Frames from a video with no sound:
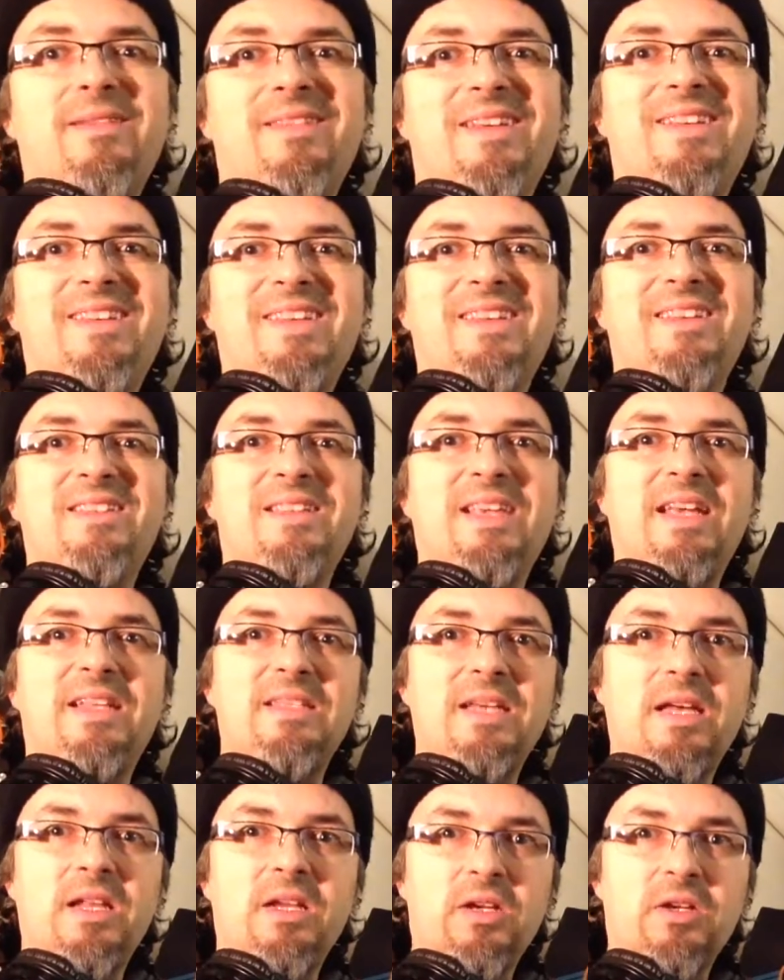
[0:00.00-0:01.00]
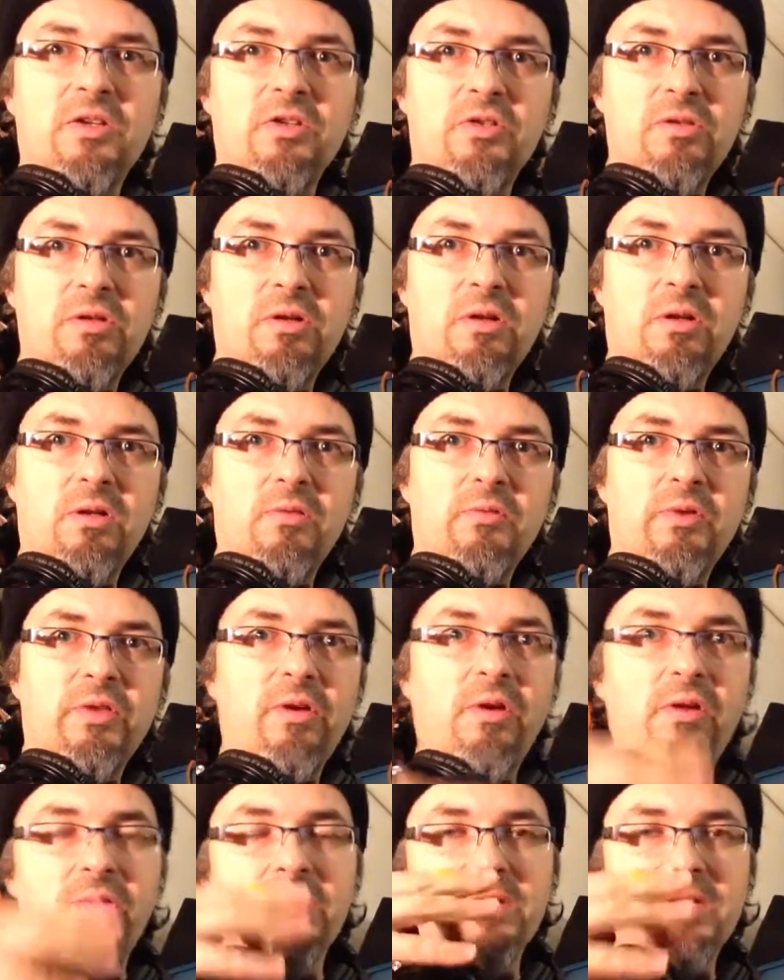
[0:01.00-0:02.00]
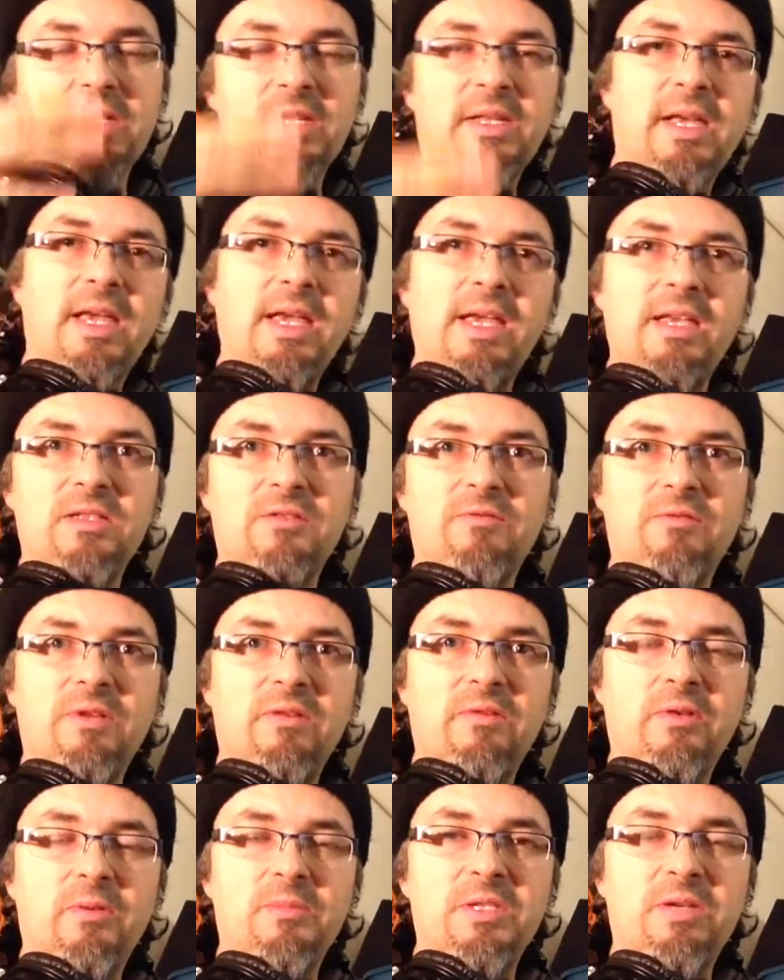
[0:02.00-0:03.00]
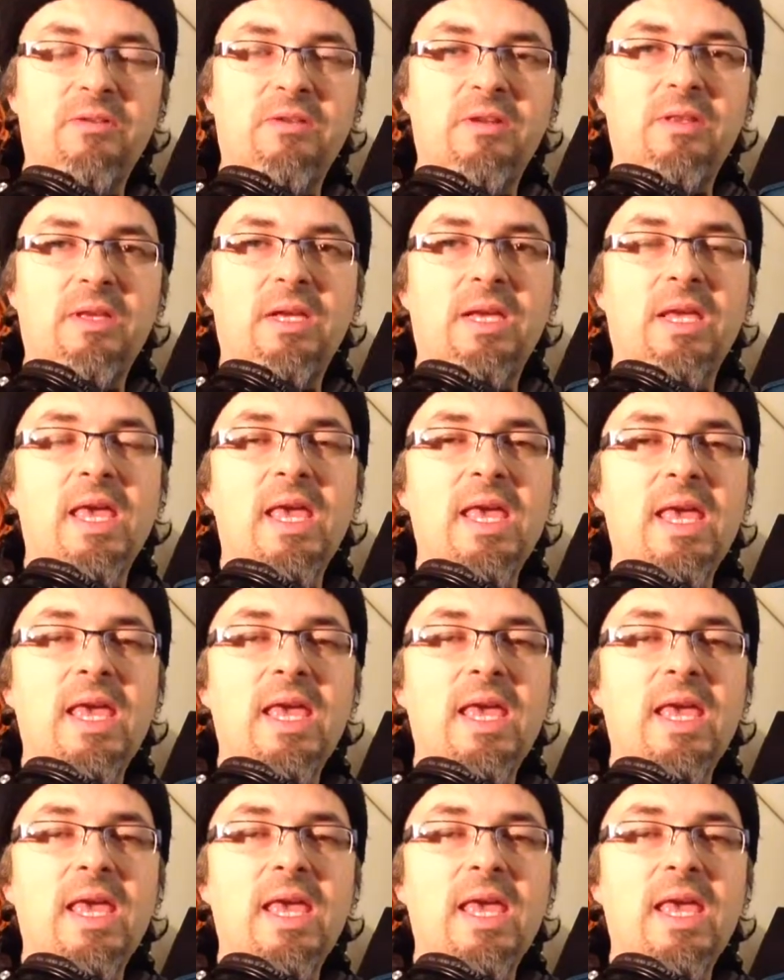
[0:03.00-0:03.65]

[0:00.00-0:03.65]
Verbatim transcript: that just gets out of control with all the delays and reverbs and everything.